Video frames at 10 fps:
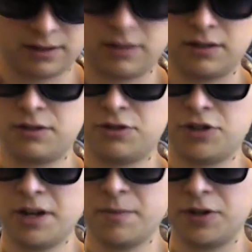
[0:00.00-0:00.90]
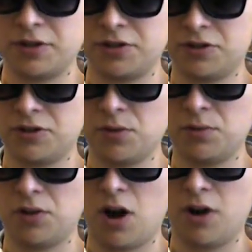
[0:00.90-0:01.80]
the chamber is just so
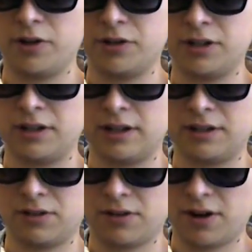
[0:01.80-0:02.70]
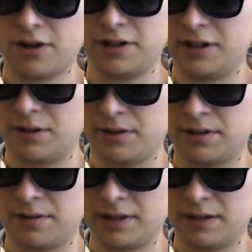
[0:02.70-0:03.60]
large, it's hard to deal with
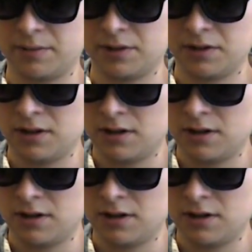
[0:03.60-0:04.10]
sometimes.